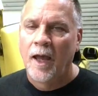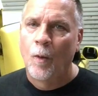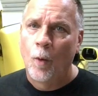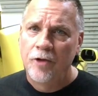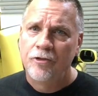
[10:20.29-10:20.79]

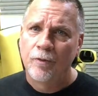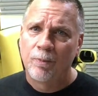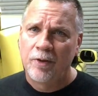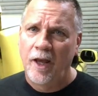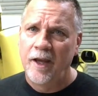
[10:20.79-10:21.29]
Once you
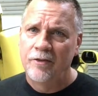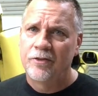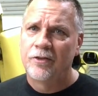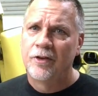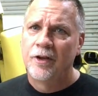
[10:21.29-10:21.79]

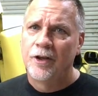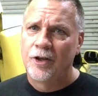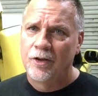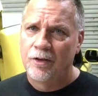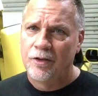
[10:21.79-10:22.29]
replace
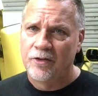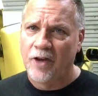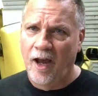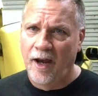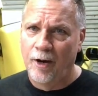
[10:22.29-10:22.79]
the
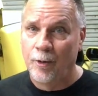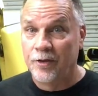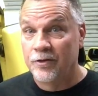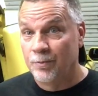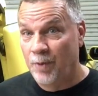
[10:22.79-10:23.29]
tire with the
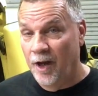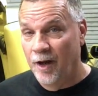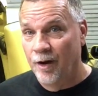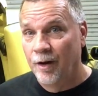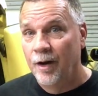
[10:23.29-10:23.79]

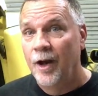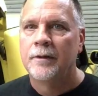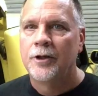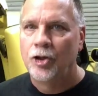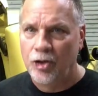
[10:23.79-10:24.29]
spare,
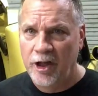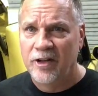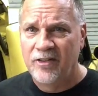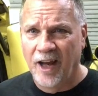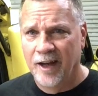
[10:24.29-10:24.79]
you need to
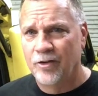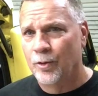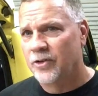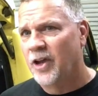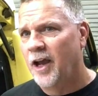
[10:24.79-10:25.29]
take it to a
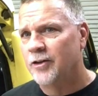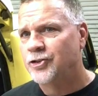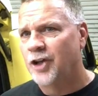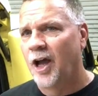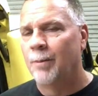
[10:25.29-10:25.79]
tire
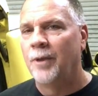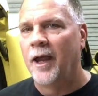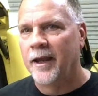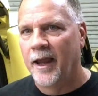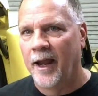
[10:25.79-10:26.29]
shop
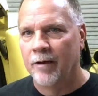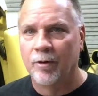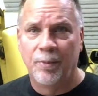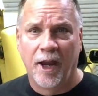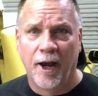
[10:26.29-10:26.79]
and get it
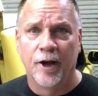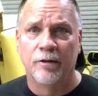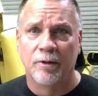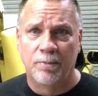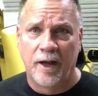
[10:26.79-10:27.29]
repaired or
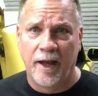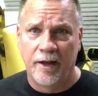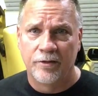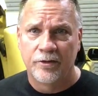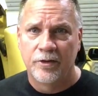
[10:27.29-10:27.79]

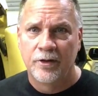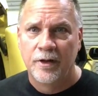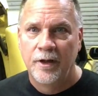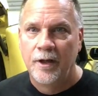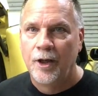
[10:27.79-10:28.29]
replaced.
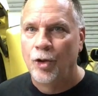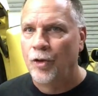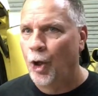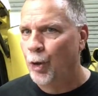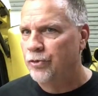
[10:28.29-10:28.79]

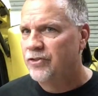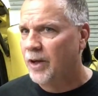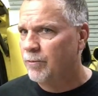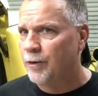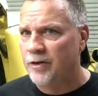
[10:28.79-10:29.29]
Those
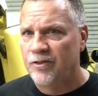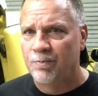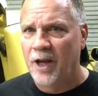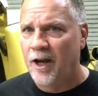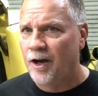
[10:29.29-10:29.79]
temporary
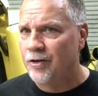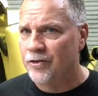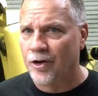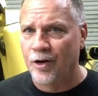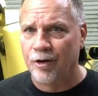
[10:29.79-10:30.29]
spares
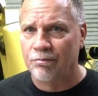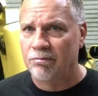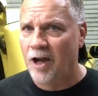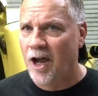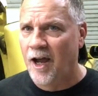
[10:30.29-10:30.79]
are
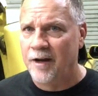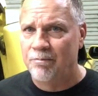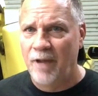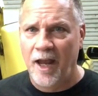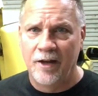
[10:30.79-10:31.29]
not
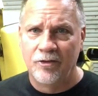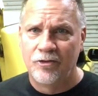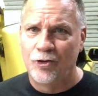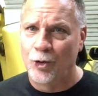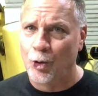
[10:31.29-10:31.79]
meant
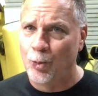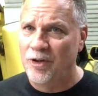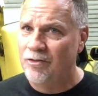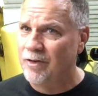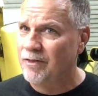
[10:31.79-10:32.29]
to be
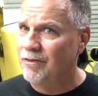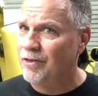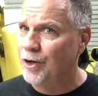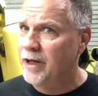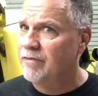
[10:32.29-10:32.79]
driven
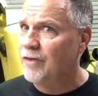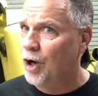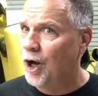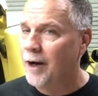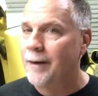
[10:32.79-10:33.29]
very
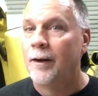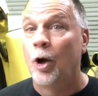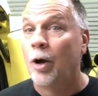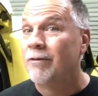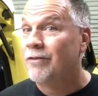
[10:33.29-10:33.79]
far
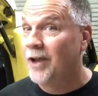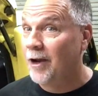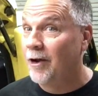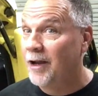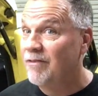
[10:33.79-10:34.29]
or
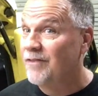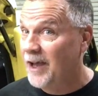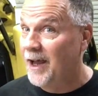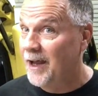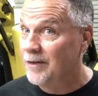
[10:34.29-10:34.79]
very
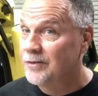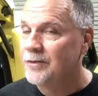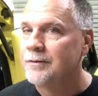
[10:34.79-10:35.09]
fast.